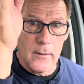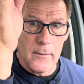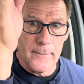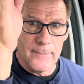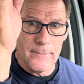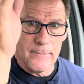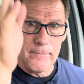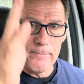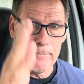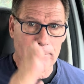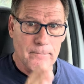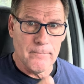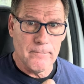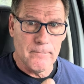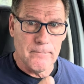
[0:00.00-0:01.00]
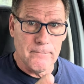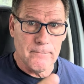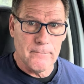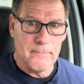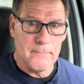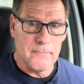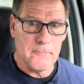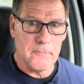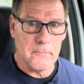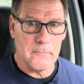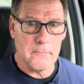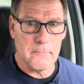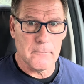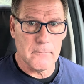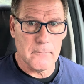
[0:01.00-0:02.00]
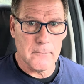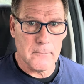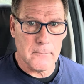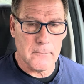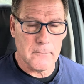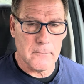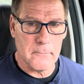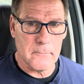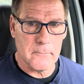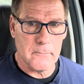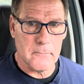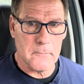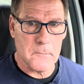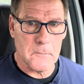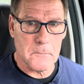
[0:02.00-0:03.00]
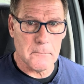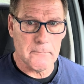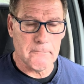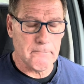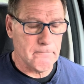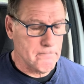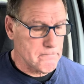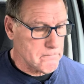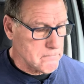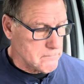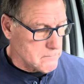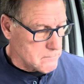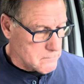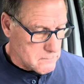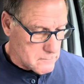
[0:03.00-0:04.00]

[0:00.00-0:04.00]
No one is speaking in this clip.